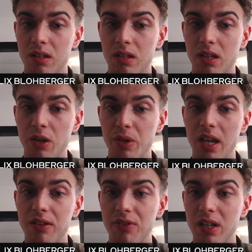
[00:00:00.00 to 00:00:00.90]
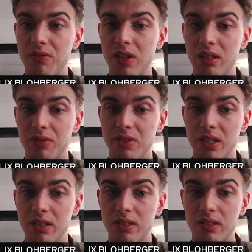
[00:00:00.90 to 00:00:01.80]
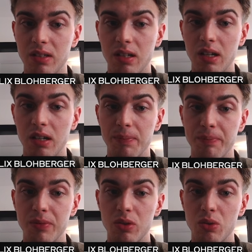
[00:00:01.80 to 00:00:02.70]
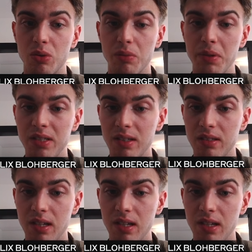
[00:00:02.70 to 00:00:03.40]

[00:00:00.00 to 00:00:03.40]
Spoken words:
I went a5, knight f6, took on b6.